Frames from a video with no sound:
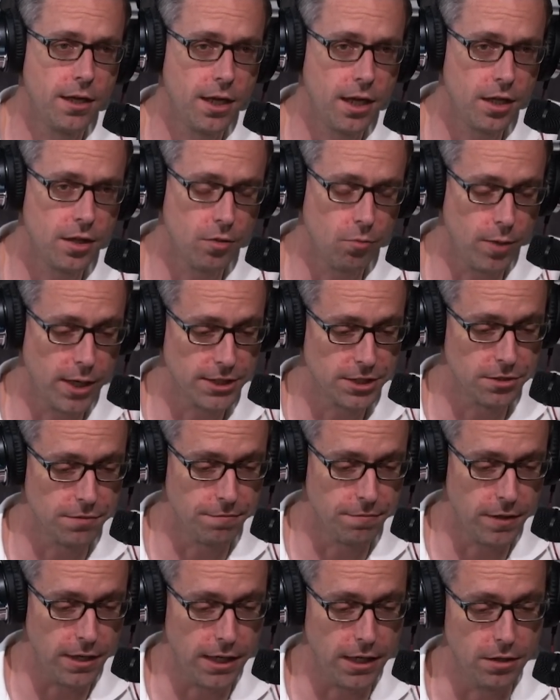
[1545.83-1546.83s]
in the Western
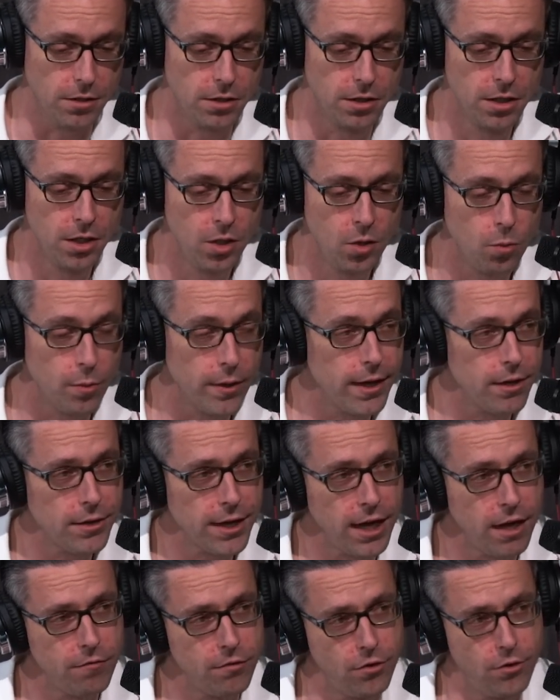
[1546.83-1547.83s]
final without
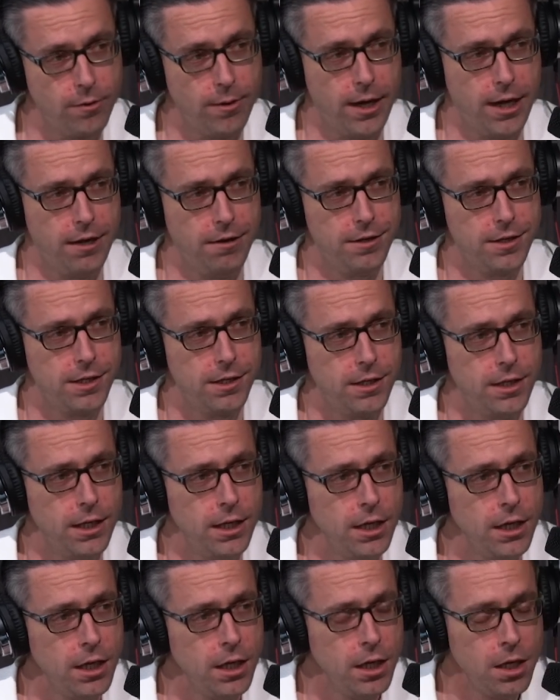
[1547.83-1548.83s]
Kevin Durant.
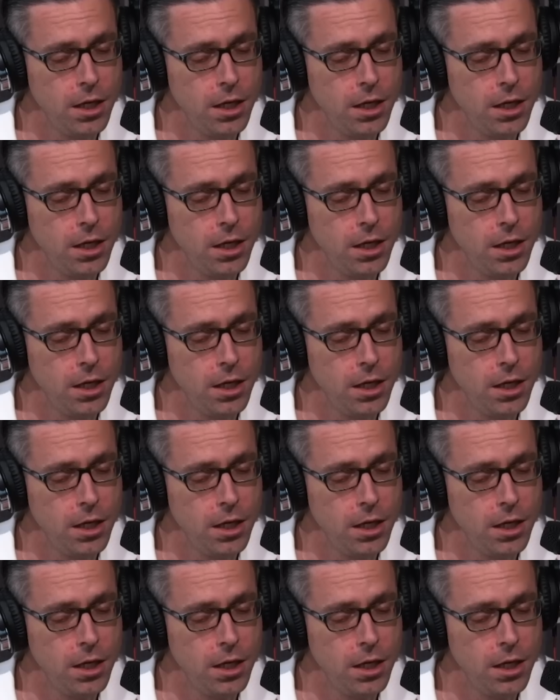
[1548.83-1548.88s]
Mm-hmm.